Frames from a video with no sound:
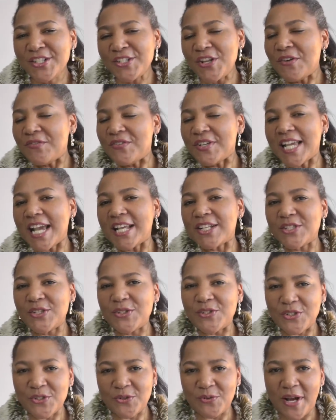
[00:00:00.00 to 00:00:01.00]
Don't forget to
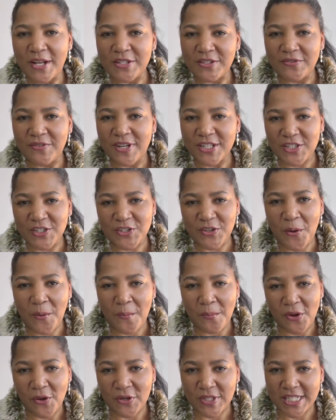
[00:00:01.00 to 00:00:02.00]
subscribe to Fashion Sewing
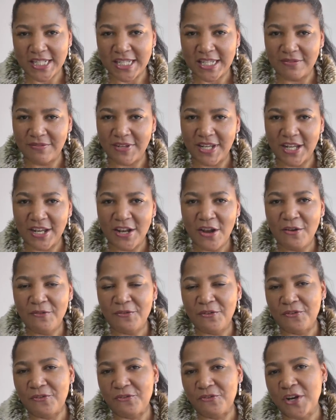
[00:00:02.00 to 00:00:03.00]
Blog TV
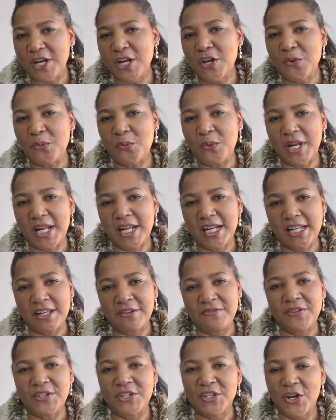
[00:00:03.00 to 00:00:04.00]
for free weekly
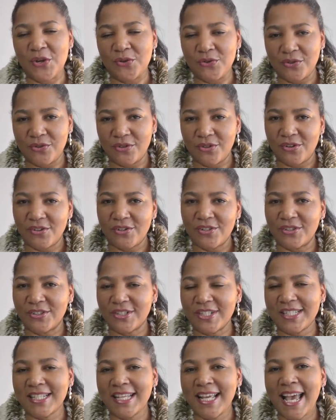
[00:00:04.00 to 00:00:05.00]
video
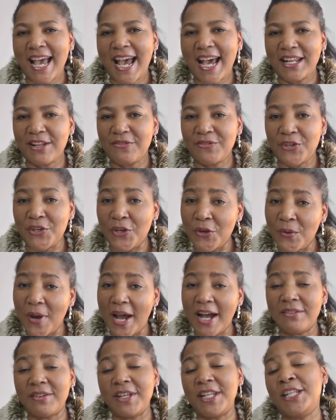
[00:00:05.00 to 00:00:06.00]
tutorials and if you
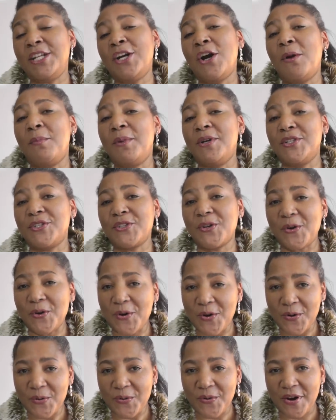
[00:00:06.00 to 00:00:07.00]
have any comments
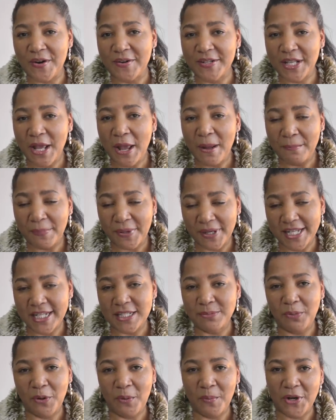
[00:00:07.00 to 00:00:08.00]
or queries
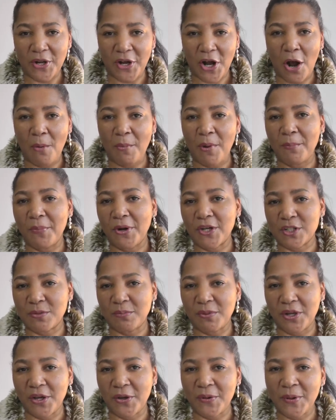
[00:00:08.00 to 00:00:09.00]
please put them in the comment box
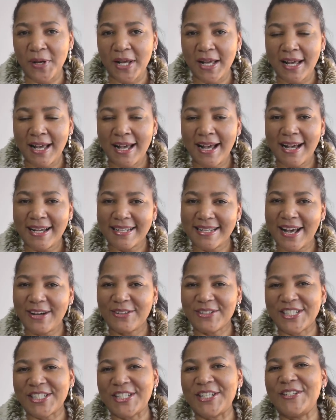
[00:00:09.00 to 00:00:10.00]
below and
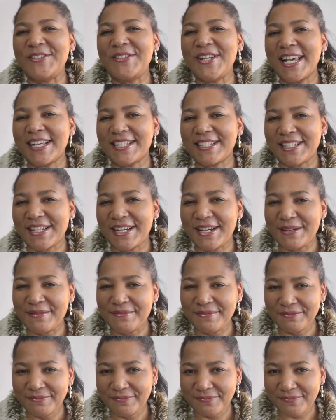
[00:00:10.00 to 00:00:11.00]
I'll see you next time.